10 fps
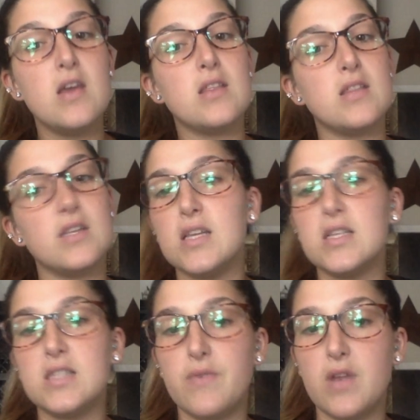This
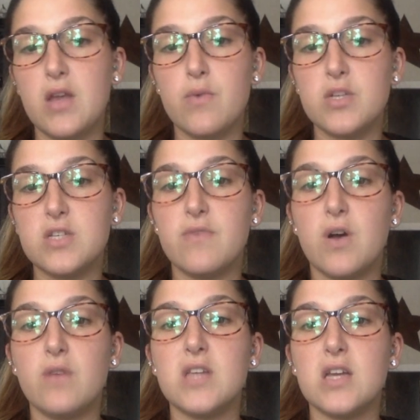activity, which
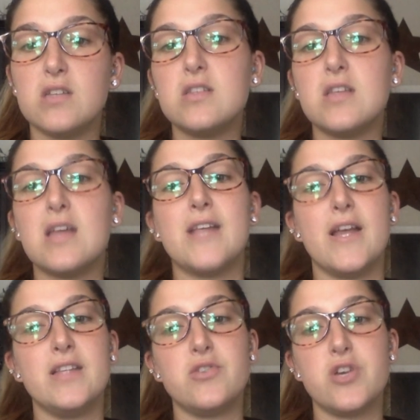involves exercise
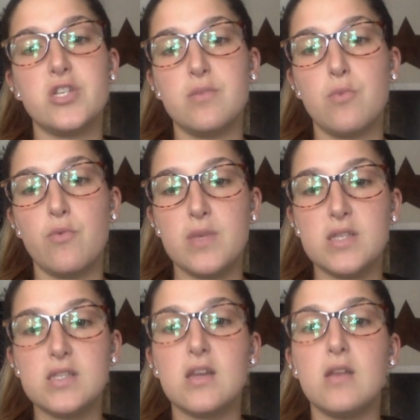and stretching
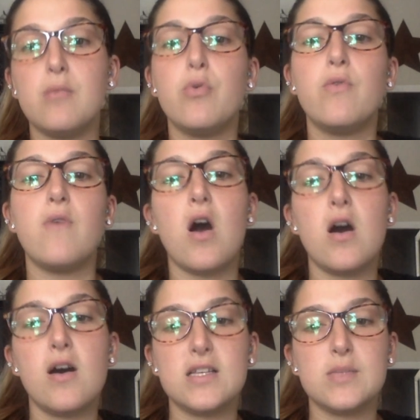movements, can improve all
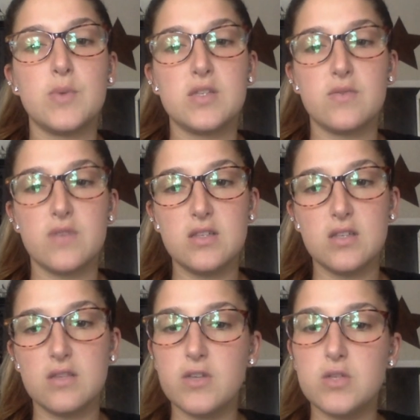aspects of these
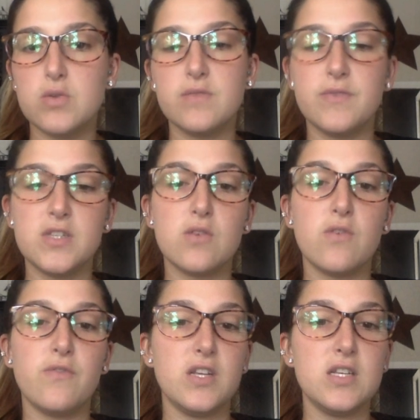individuals' physical
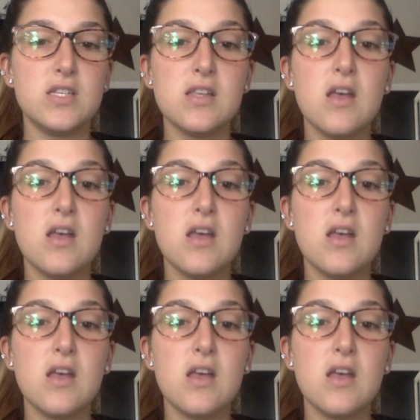fitness,